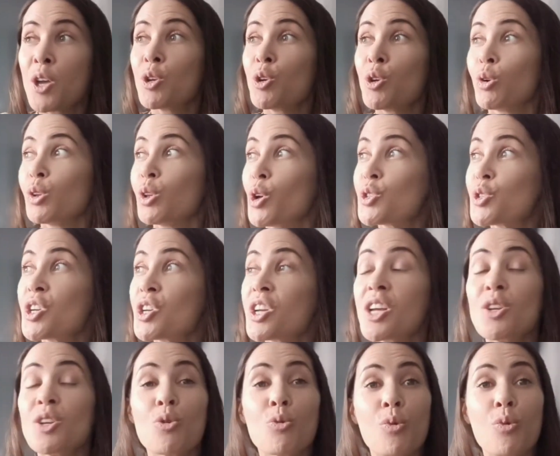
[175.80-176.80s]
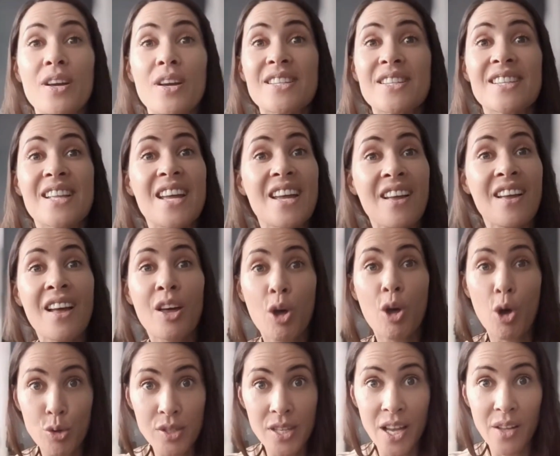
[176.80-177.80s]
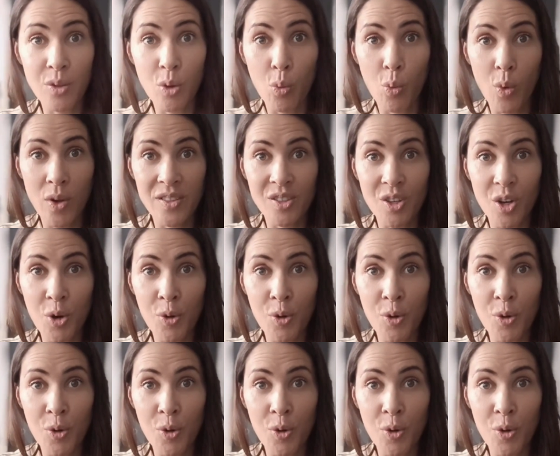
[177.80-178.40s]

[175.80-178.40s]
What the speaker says: logic and your reasoning goes out the window.